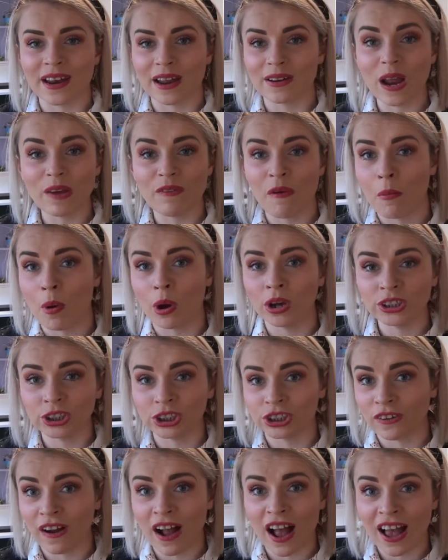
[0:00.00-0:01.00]
I've never
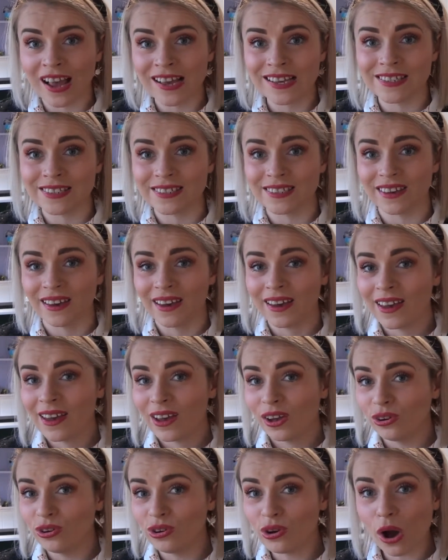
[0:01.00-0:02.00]
moisturised,
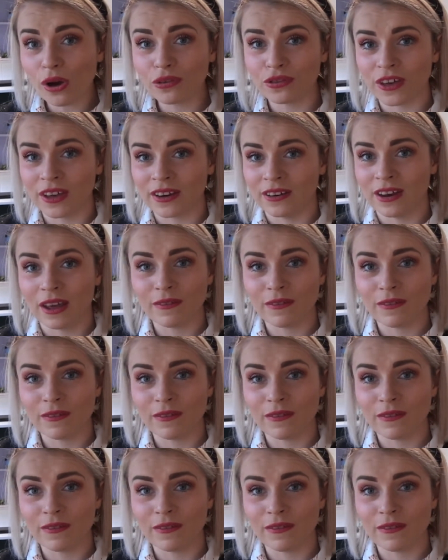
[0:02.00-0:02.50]
nothing.